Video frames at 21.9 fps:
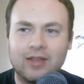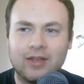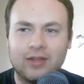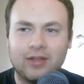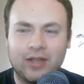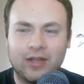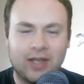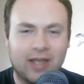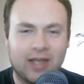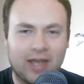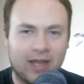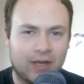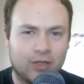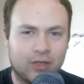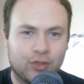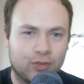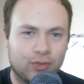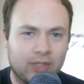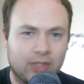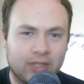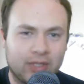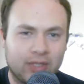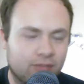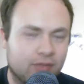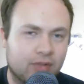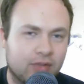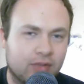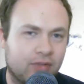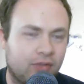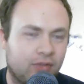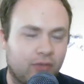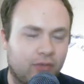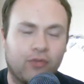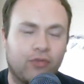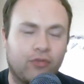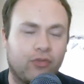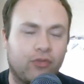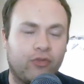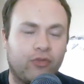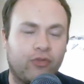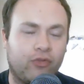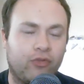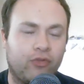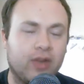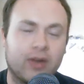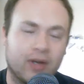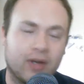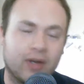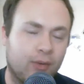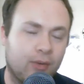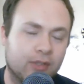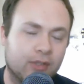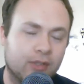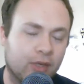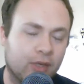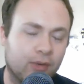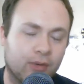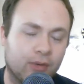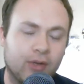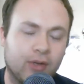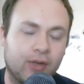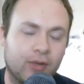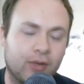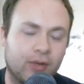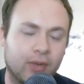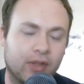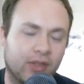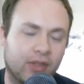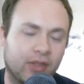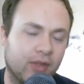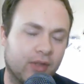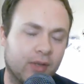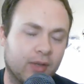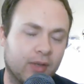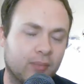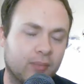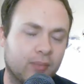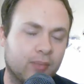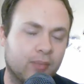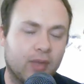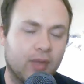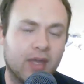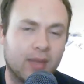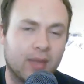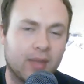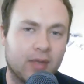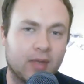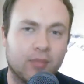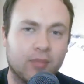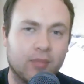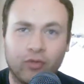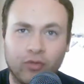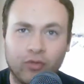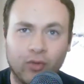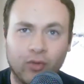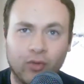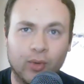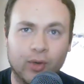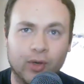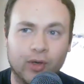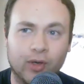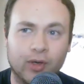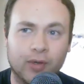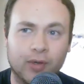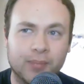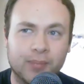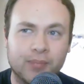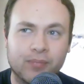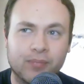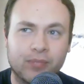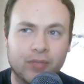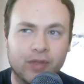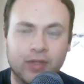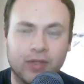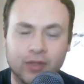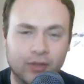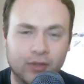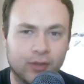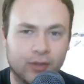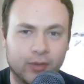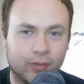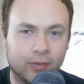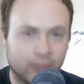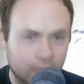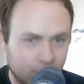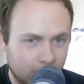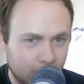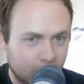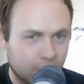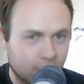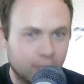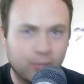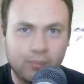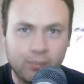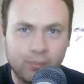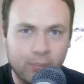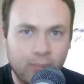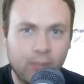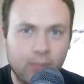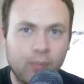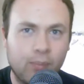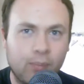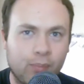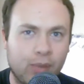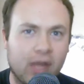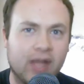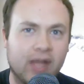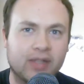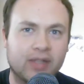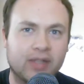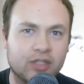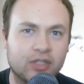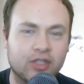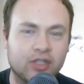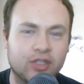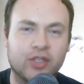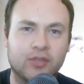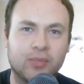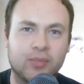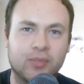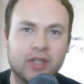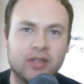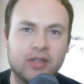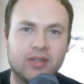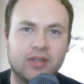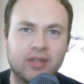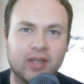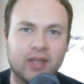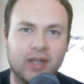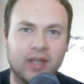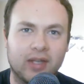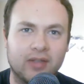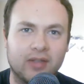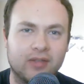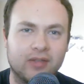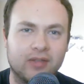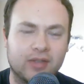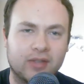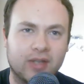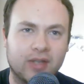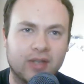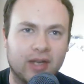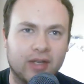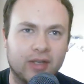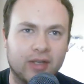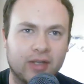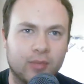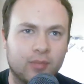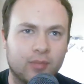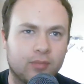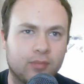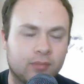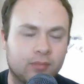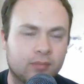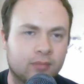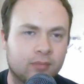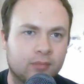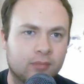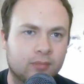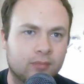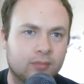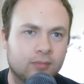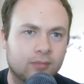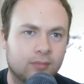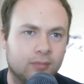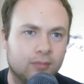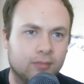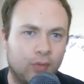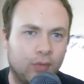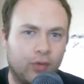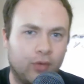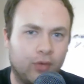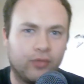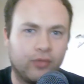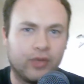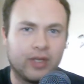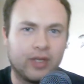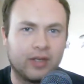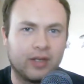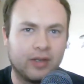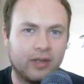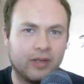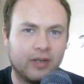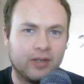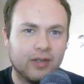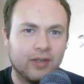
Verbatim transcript: like actually figure out what's going on with them maybe before you're passing judgments and kind of moving